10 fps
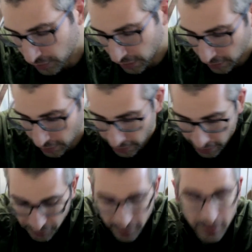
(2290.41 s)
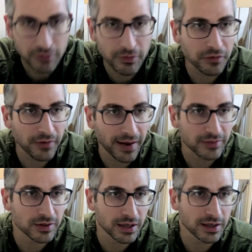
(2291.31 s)
Now, I found it very
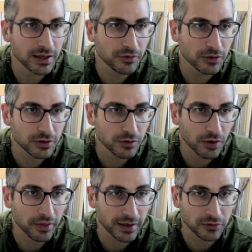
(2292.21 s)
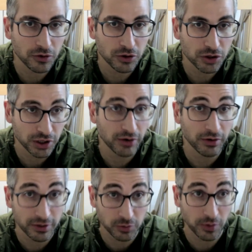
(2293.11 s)
fascinating. First of all, thanks for sharing
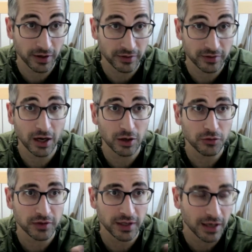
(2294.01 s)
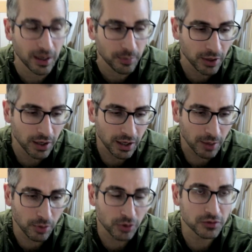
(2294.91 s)
this with us and how you've set it up
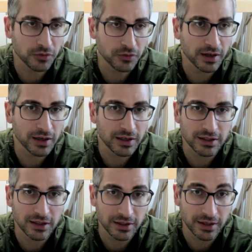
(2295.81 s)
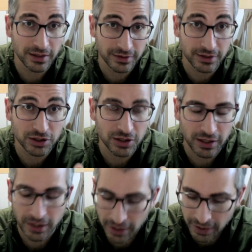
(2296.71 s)
both physically and
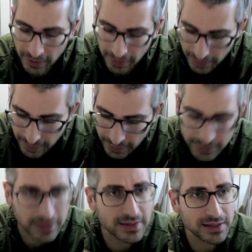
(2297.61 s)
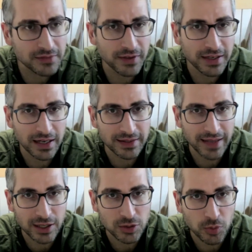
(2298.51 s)
digitally. Does this vanilla
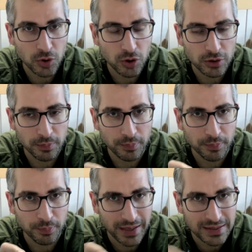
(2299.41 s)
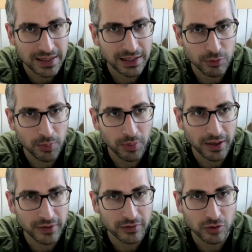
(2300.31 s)
dashboard basically
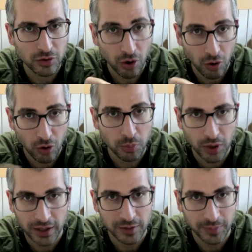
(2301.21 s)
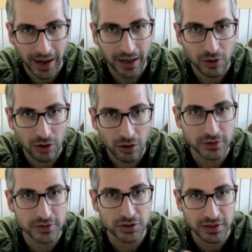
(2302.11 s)
replace your whole product backlog, or
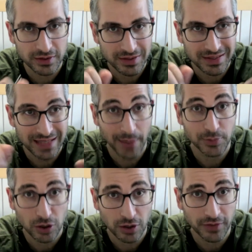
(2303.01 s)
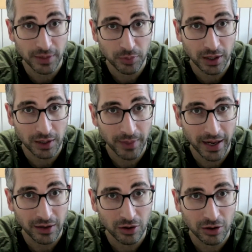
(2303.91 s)
is it just a snapshot of that product
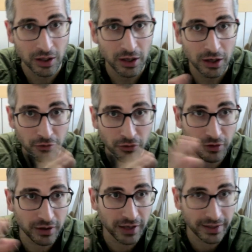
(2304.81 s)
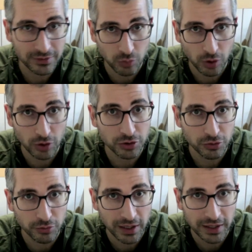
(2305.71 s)
backlog for the next 1 or 2
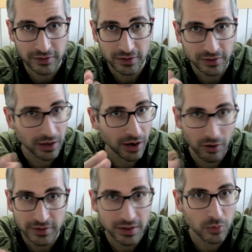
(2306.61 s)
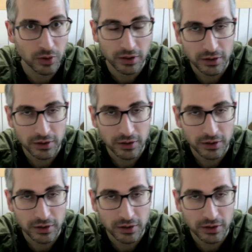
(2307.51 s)
releases? How does that work?